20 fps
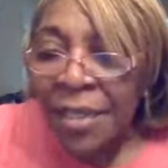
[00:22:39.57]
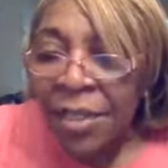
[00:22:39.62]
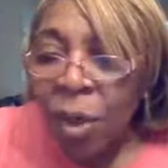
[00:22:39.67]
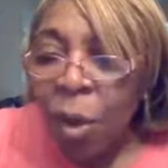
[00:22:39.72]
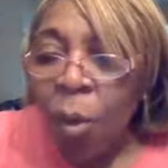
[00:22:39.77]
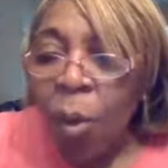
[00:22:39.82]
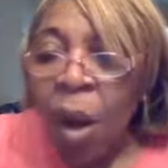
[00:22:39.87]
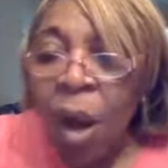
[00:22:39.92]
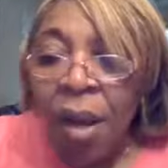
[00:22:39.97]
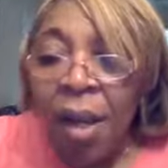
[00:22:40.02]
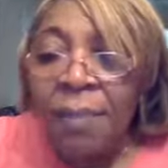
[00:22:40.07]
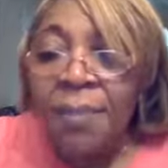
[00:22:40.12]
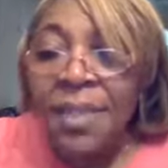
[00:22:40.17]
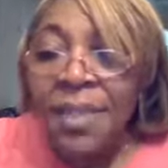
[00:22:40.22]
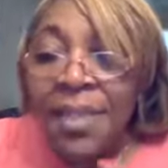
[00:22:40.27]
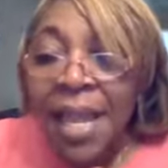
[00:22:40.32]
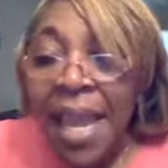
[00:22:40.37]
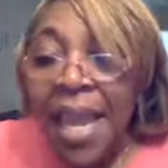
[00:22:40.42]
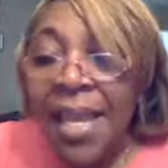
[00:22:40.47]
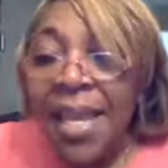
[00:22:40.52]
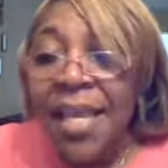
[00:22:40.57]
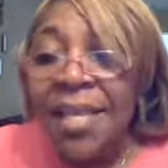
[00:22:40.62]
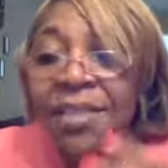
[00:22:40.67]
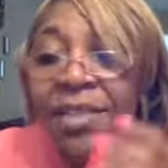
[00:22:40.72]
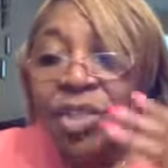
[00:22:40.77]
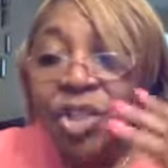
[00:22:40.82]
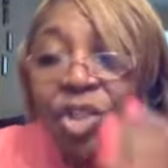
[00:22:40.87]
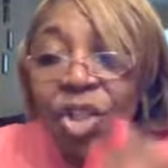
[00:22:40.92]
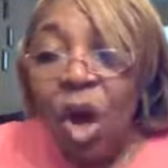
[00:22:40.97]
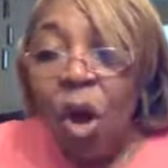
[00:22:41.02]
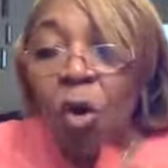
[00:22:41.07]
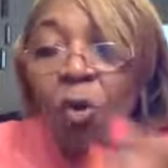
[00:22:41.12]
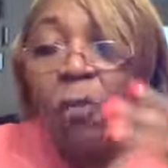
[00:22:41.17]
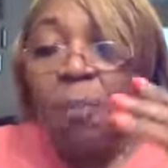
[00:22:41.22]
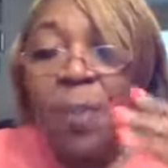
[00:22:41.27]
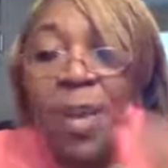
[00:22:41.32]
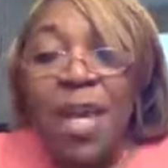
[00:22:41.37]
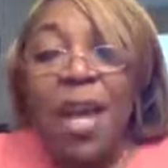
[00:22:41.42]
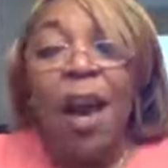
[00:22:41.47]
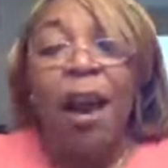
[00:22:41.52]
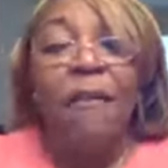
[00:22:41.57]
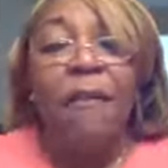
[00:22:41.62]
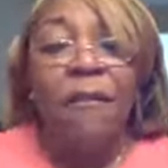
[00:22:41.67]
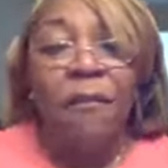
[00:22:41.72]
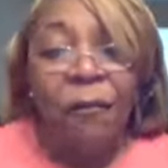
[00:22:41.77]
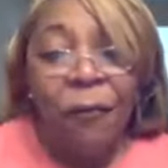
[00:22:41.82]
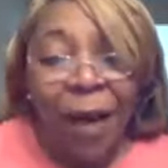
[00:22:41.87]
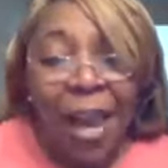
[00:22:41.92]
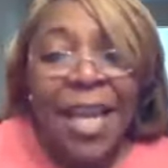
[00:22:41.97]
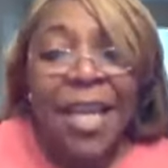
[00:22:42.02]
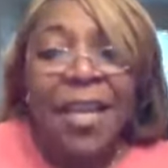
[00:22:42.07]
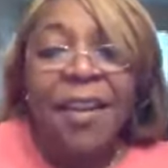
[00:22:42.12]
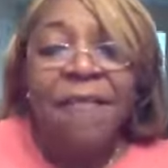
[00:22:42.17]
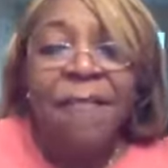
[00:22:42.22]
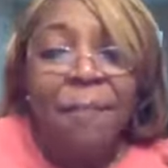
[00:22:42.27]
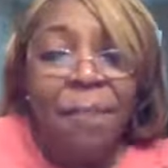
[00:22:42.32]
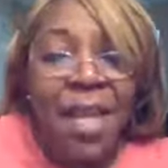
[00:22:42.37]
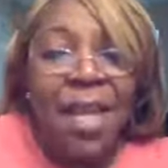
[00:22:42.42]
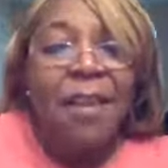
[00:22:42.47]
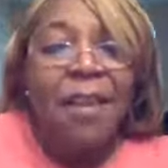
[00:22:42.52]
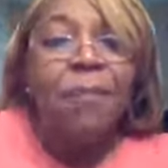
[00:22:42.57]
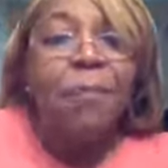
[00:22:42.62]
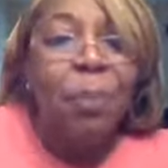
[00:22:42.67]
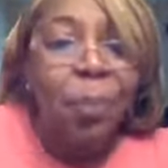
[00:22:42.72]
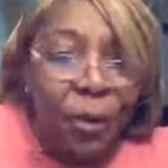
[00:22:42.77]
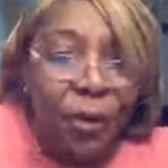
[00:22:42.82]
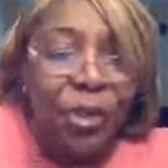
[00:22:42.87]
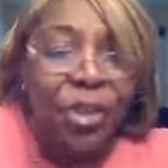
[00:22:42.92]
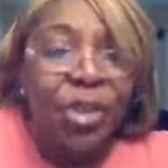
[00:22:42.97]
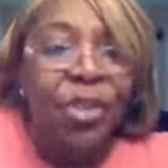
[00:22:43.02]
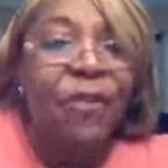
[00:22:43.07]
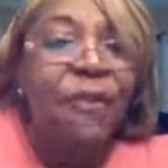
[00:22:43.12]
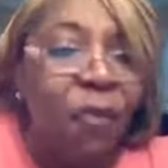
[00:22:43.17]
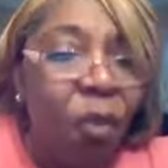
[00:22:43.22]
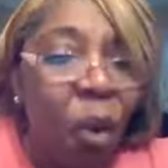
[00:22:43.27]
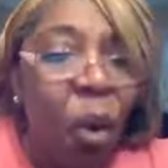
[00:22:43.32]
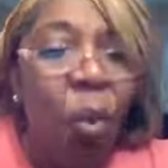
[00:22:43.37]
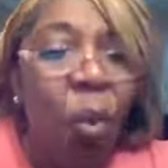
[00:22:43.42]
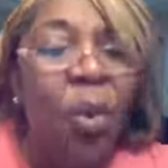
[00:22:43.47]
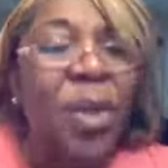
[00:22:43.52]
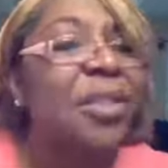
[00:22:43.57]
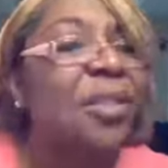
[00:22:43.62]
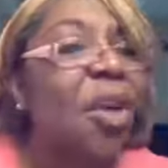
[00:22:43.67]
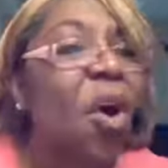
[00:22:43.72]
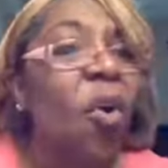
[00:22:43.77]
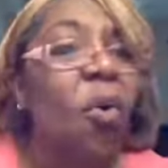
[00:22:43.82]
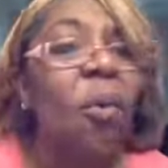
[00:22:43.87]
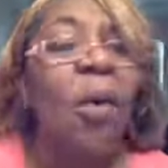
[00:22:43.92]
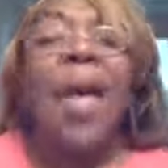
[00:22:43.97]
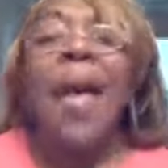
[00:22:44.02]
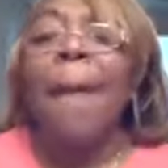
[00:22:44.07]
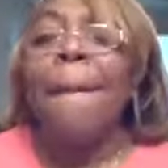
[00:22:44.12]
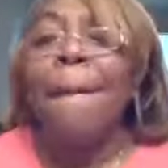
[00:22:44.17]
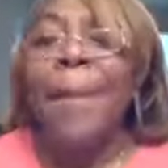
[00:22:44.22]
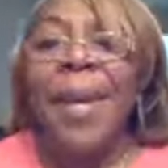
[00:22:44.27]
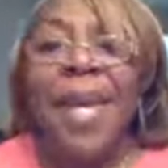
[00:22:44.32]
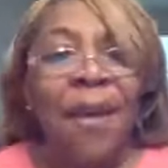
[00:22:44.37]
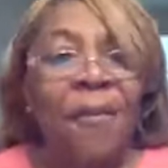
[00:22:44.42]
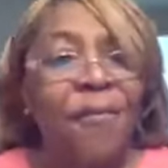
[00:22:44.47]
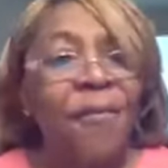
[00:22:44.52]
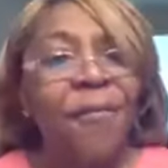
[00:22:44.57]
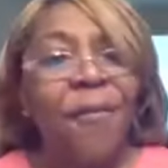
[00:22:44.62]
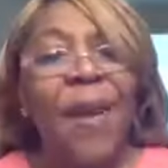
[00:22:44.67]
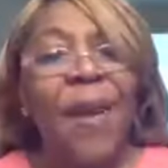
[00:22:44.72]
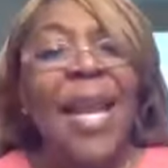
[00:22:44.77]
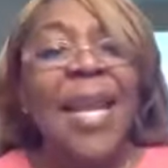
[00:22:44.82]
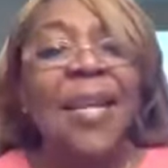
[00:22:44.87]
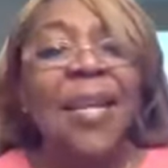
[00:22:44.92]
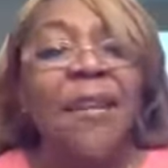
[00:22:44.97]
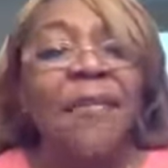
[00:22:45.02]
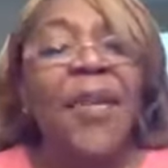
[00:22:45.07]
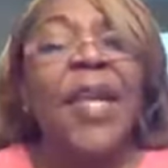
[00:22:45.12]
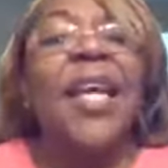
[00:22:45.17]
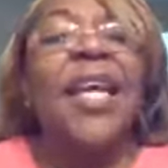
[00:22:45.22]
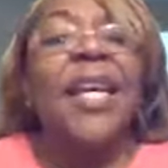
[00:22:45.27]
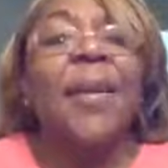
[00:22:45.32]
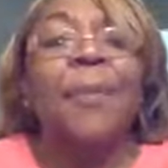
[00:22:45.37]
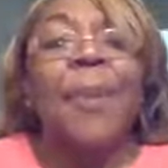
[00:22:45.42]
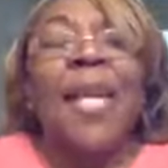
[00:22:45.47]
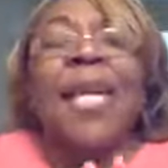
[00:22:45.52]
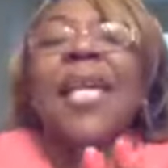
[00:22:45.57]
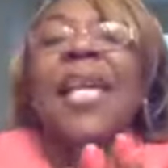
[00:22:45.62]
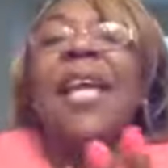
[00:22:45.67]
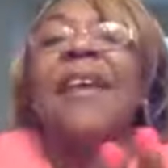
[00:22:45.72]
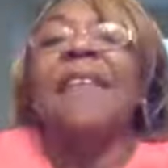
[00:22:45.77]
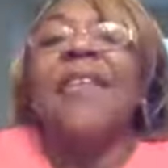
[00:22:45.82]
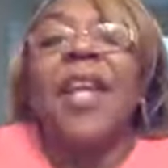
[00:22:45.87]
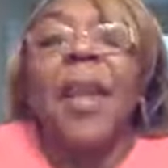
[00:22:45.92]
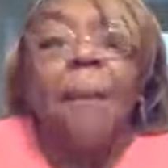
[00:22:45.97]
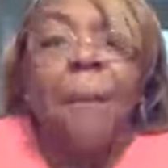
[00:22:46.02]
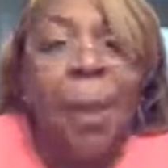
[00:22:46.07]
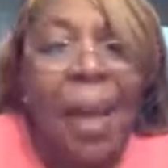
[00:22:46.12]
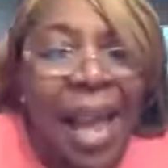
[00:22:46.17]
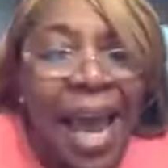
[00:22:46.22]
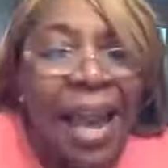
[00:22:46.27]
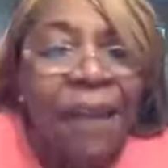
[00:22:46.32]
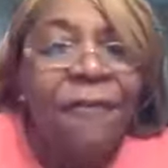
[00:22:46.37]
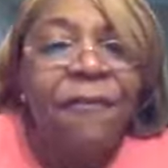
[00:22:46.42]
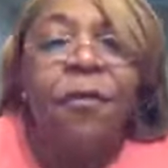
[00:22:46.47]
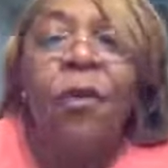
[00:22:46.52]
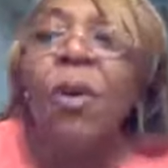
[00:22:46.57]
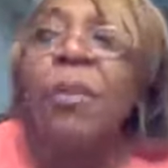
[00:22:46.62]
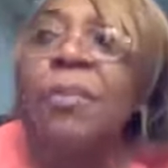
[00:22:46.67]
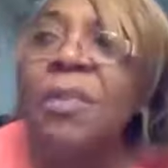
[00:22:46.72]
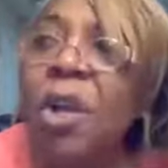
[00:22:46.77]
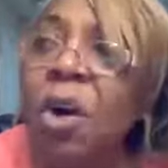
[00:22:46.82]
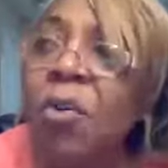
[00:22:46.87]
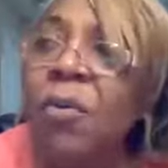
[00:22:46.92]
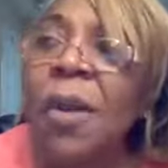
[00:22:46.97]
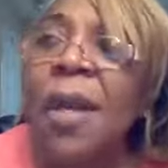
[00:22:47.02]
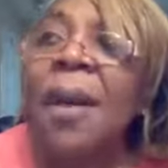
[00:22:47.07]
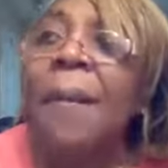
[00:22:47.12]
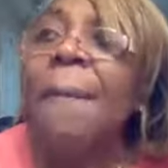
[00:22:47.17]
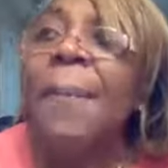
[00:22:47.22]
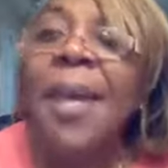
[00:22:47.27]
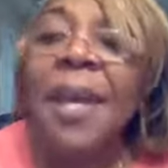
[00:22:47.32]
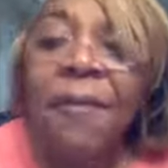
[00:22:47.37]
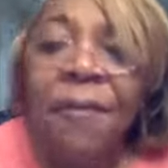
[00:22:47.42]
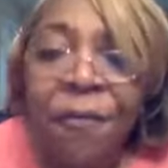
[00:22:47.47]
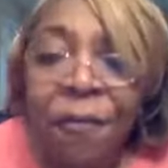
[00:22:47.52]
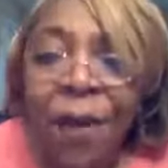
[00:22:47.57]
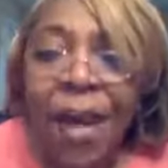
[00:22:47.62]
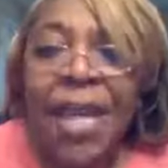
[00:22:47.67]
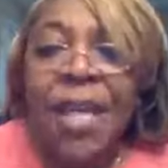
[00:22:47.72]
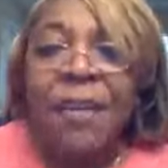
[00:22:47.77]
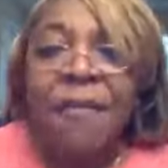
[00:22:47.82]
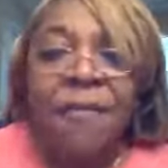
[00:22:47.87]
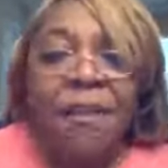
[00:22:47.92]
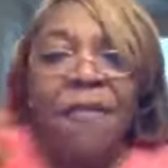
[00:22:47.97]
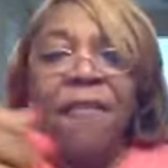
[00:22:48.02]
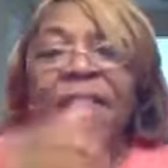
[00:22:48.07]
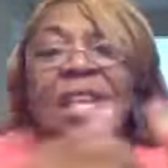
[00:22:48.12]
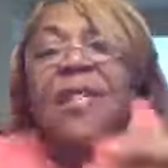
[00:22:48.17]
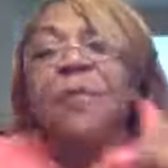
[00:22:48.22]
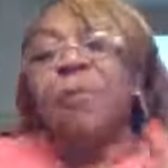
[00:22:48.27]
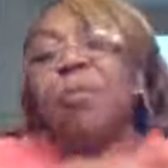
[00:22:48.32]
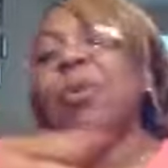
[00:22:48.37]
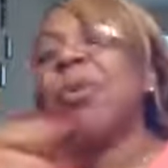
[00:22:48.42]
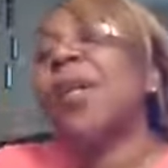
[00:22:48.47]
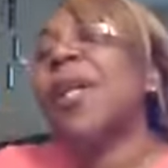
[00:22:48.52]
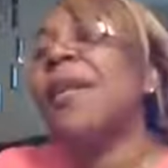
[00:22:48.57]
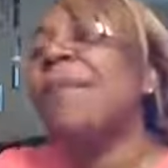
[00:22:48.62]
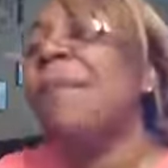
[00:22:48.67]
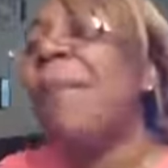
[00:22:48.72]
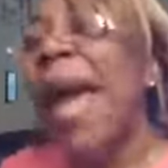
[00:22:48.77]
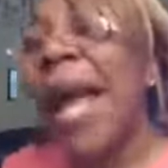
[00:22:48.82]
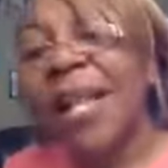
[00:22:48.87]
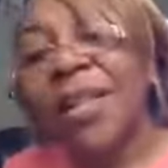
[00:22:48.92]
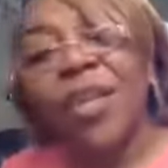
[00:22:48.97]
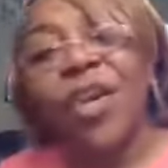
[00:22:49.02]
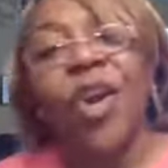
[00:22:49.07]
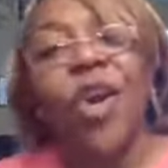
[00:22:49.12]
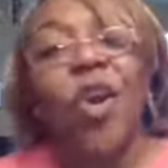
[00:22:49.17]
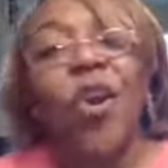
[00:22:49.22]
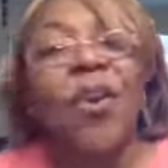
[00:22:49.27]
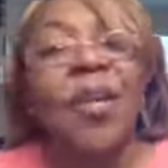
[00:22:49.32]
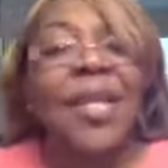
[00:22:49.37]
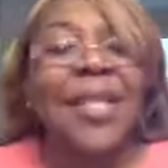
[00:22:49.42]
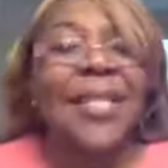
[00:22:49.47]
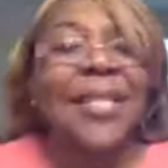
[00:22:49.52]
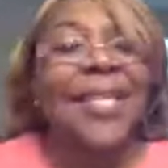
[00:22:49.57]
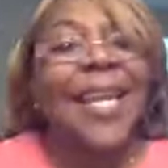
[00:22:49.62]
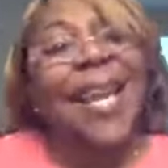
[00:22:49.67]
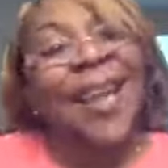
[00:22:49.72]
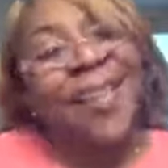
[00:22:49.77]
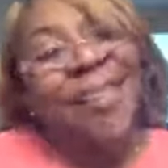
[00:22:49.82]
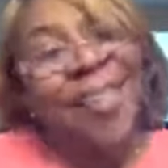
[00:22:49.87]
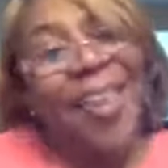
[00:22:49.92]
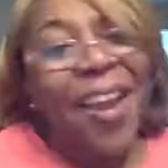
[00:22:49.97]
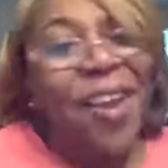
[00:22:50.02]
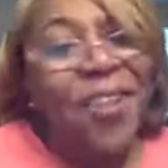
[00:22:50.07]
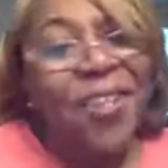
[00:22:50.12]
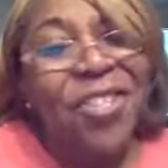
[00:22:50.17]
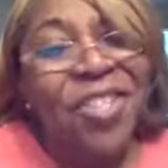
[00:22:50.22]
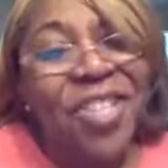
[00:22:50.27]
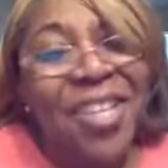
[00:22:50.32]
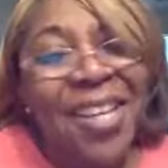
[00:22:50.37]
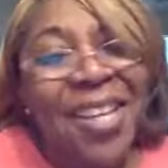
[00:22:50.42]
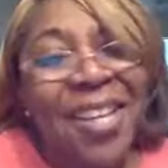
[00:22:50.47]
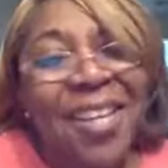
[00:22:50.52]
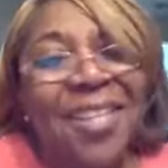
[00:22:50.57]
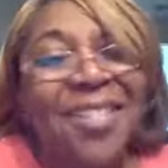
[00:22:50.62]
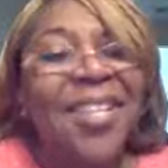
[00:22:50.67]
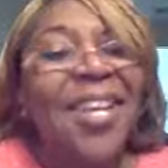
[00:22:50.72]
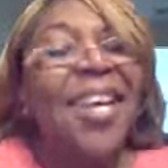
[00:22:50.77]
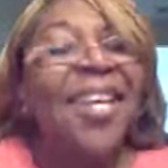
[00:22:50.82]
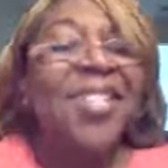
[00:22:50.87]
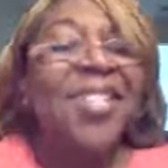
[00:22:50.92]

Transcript: So all I'm saying is don't be afraid of being pushed forward. Don't be afraid of being given a platform. Don't be afraid of if he's pulling back the curtain and saying, there she is.